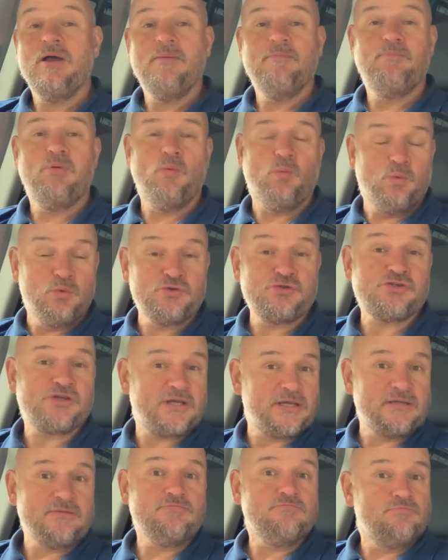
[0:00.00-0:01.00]
but we'll
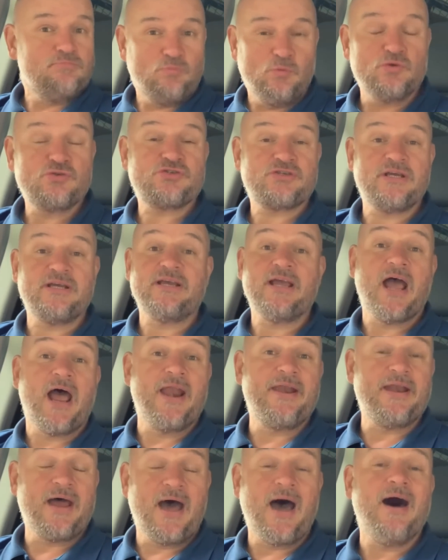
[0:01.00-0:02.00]
see.
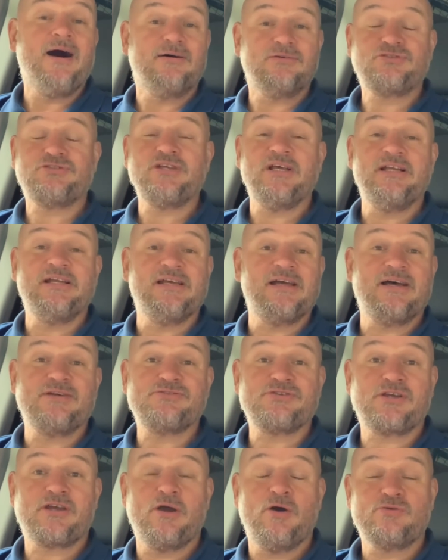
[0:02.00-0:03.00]
And I'll tell you
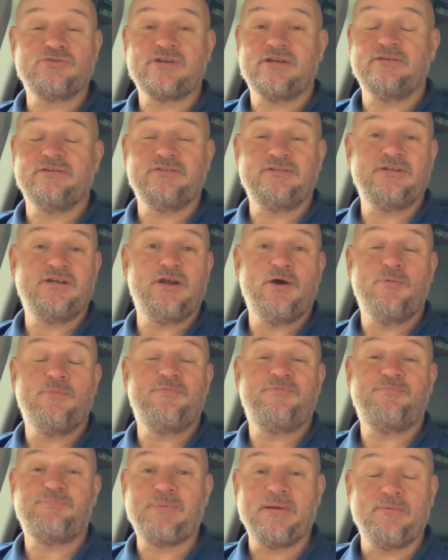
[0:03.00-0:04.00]
as it goes. And
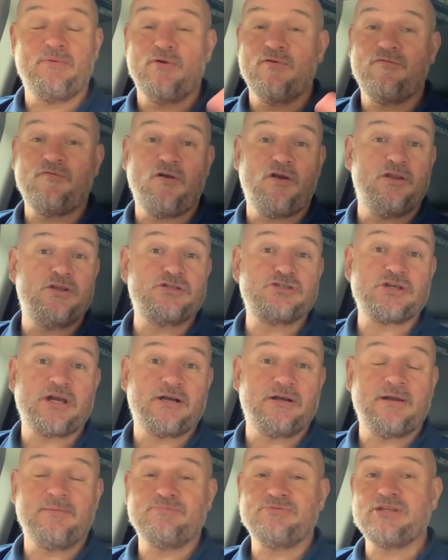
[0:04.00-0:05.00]
people who follow the
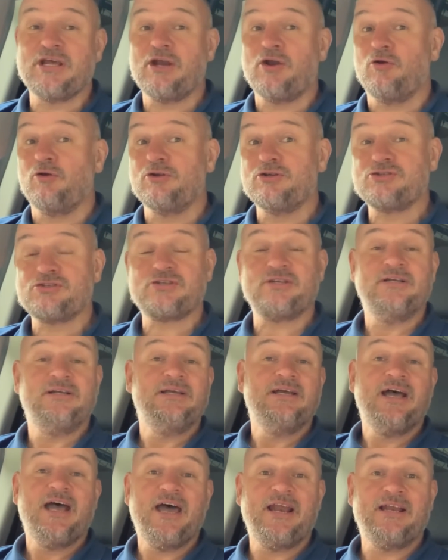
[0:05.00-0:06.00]
channel, I'm dead honest,
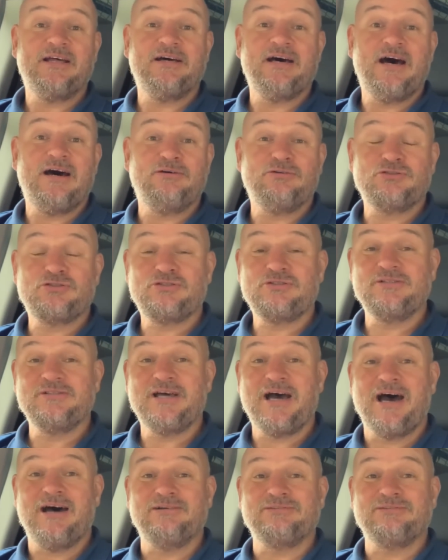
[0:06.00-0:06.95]
and I'll